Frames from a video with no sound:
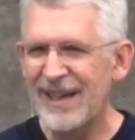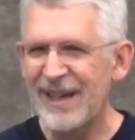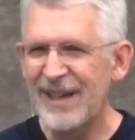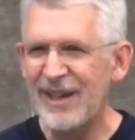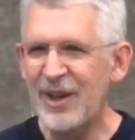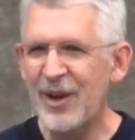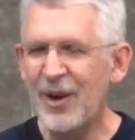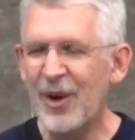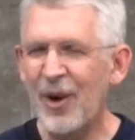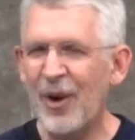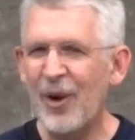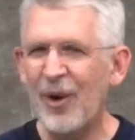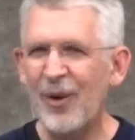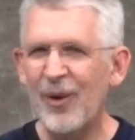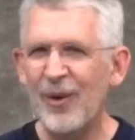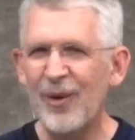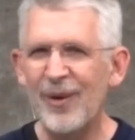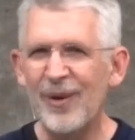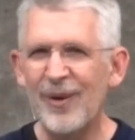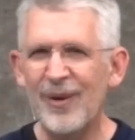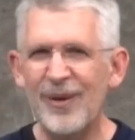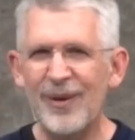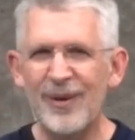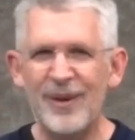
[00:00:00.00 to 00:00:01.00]
You know,
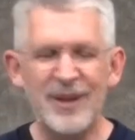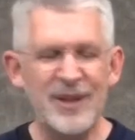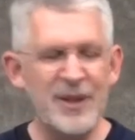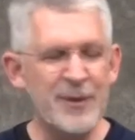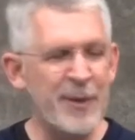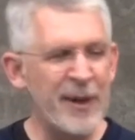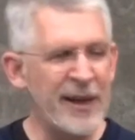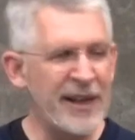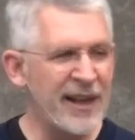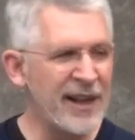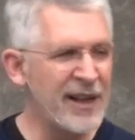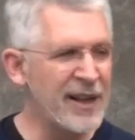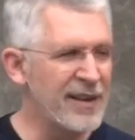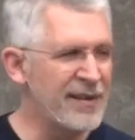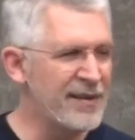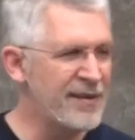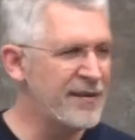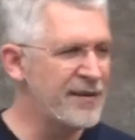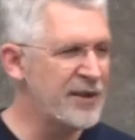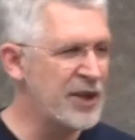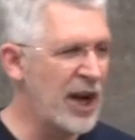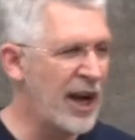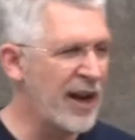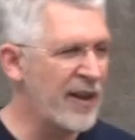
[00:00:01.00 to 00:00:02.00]
speaking
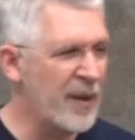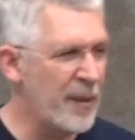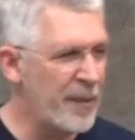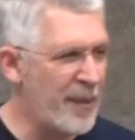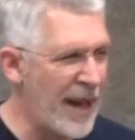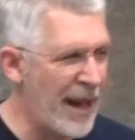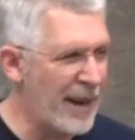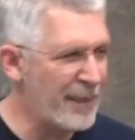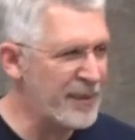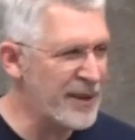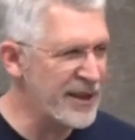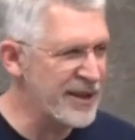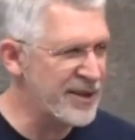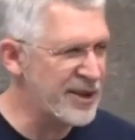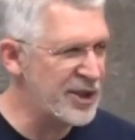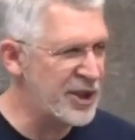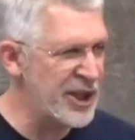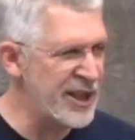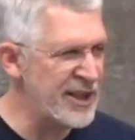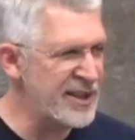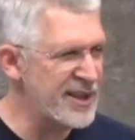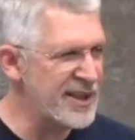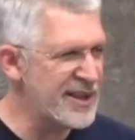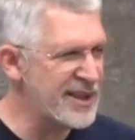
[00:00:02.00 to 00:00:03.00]
of John the Baptist,
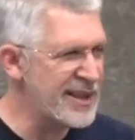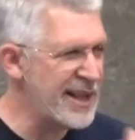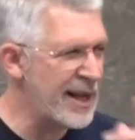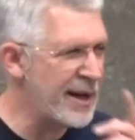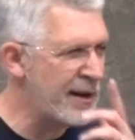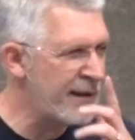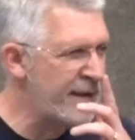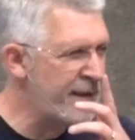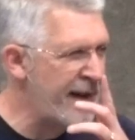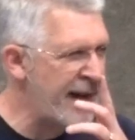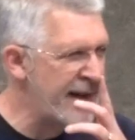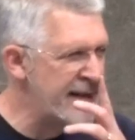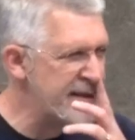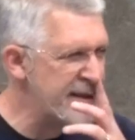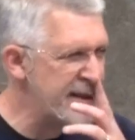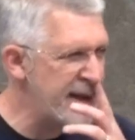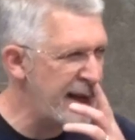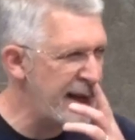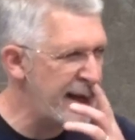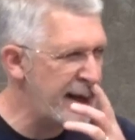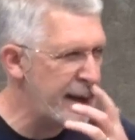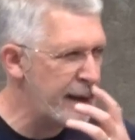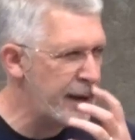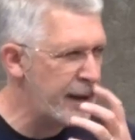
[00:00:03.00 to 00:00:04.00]
Jesus said a
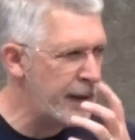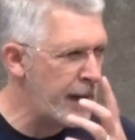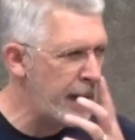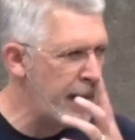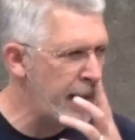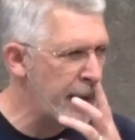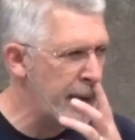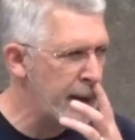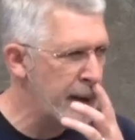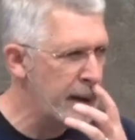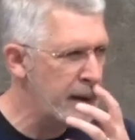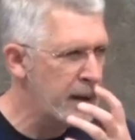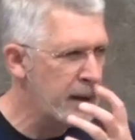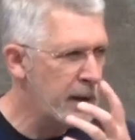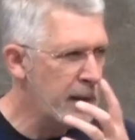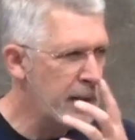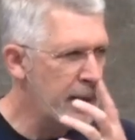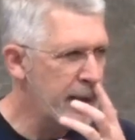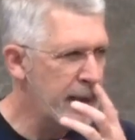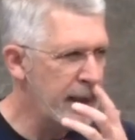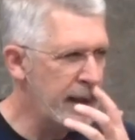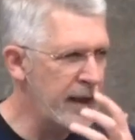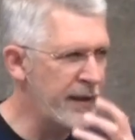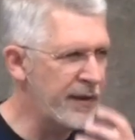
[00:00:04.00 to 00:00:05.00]
fascinating thing
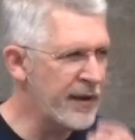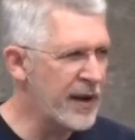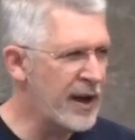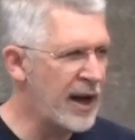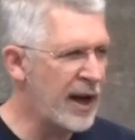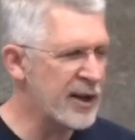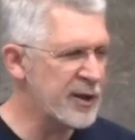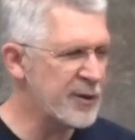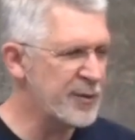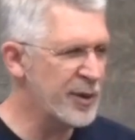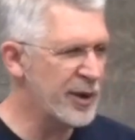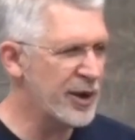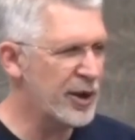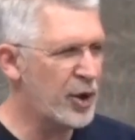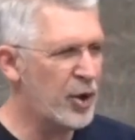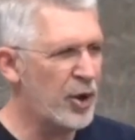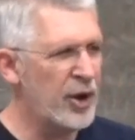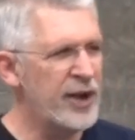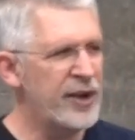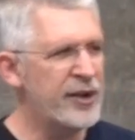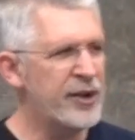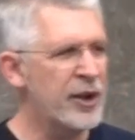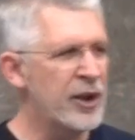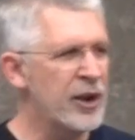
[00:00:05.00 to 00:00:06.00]
in the Gospel
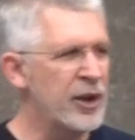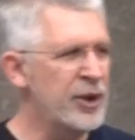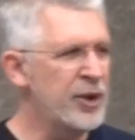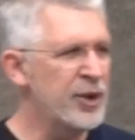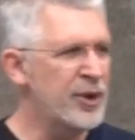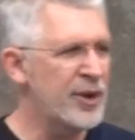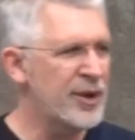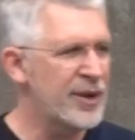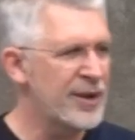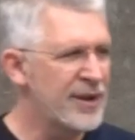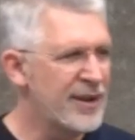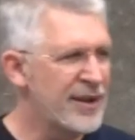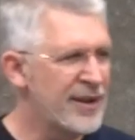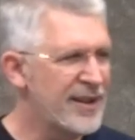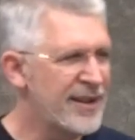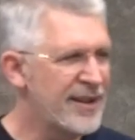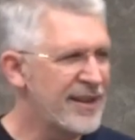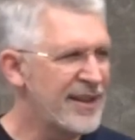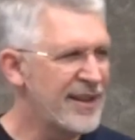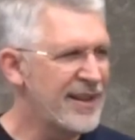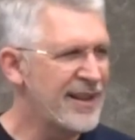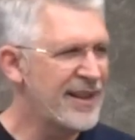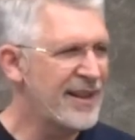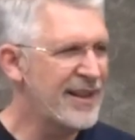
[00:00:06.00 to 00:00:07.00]
according to Luke.
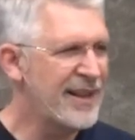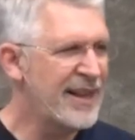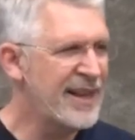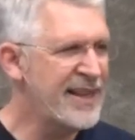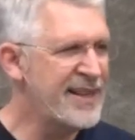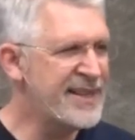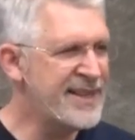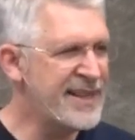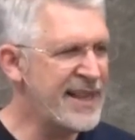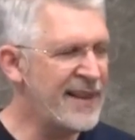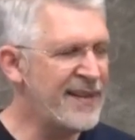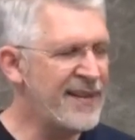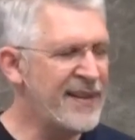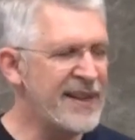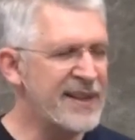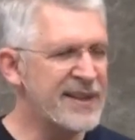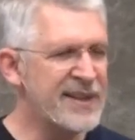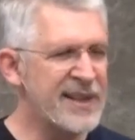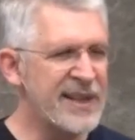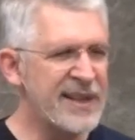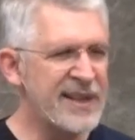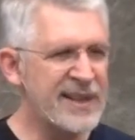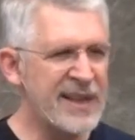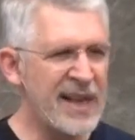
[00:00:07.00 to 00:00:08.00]
He said
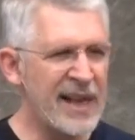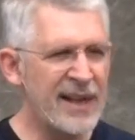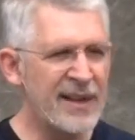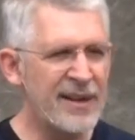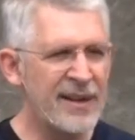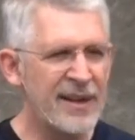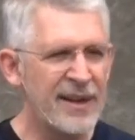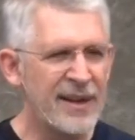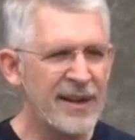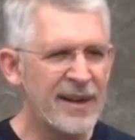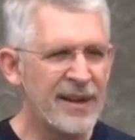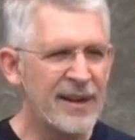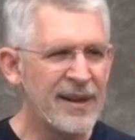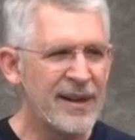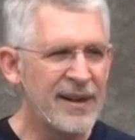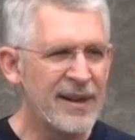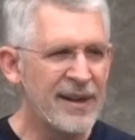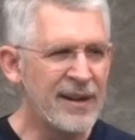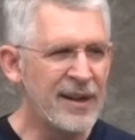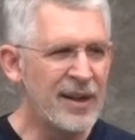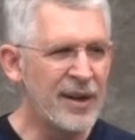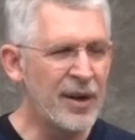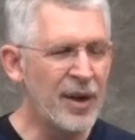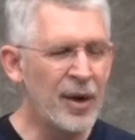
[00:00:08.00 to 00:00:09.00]
this He said,
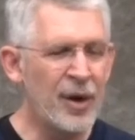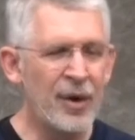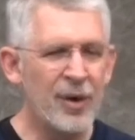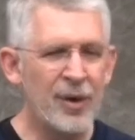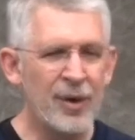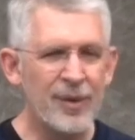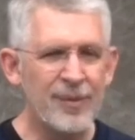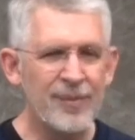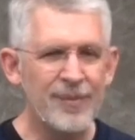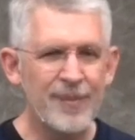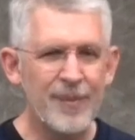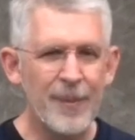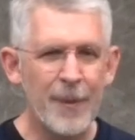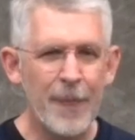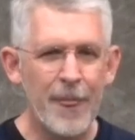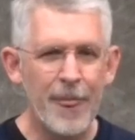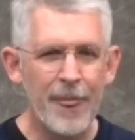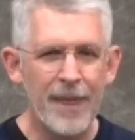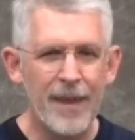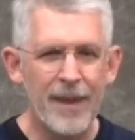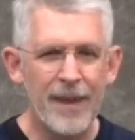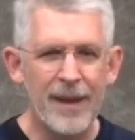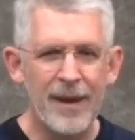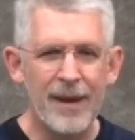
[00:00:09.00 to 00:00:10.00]
You know,
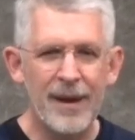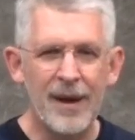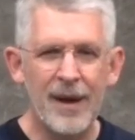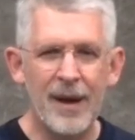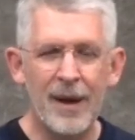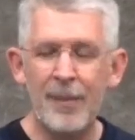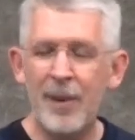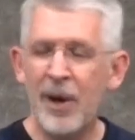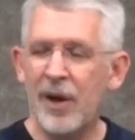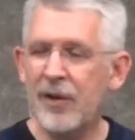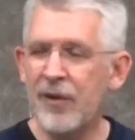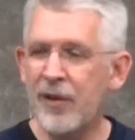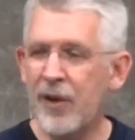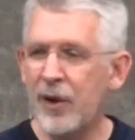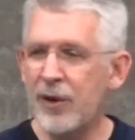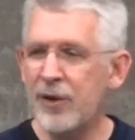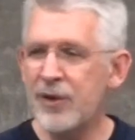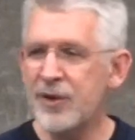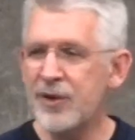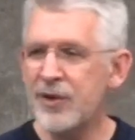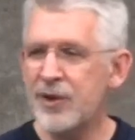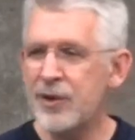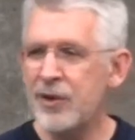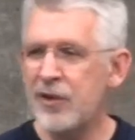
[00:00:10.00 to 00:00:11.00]
among
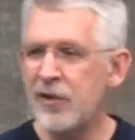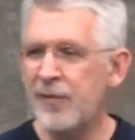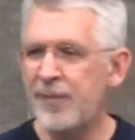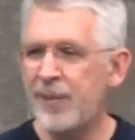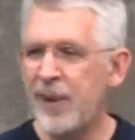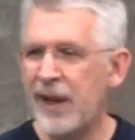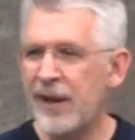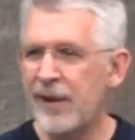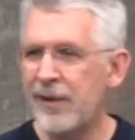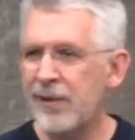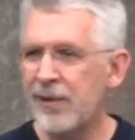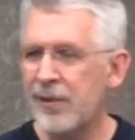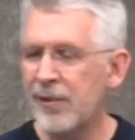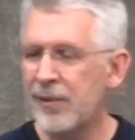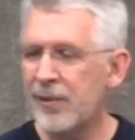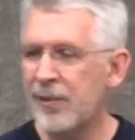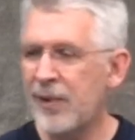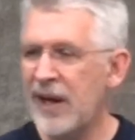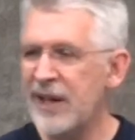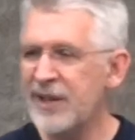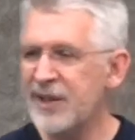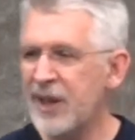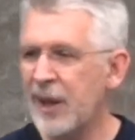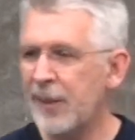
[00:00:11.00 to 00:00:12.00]
those who've been
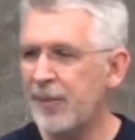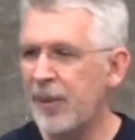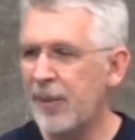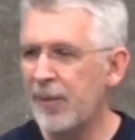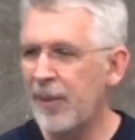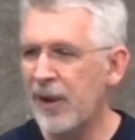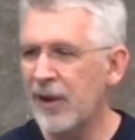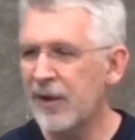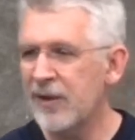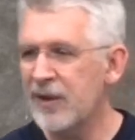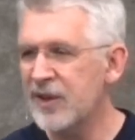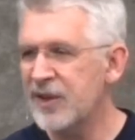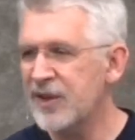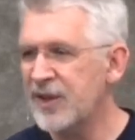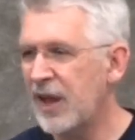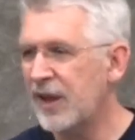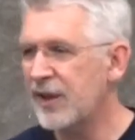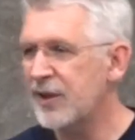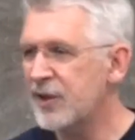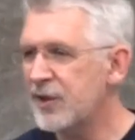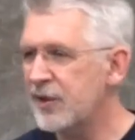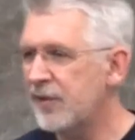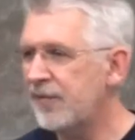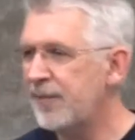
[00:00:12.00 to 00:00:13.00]
raised up among the
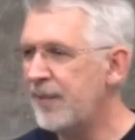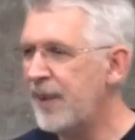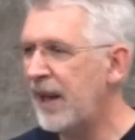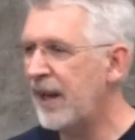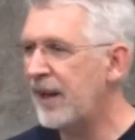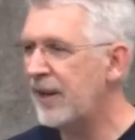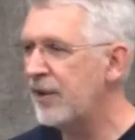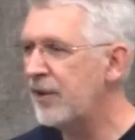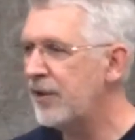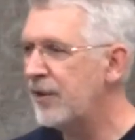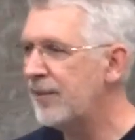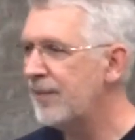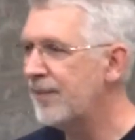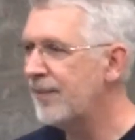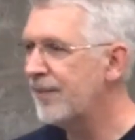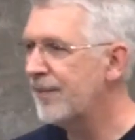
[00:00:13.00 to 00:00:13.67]
sons of men,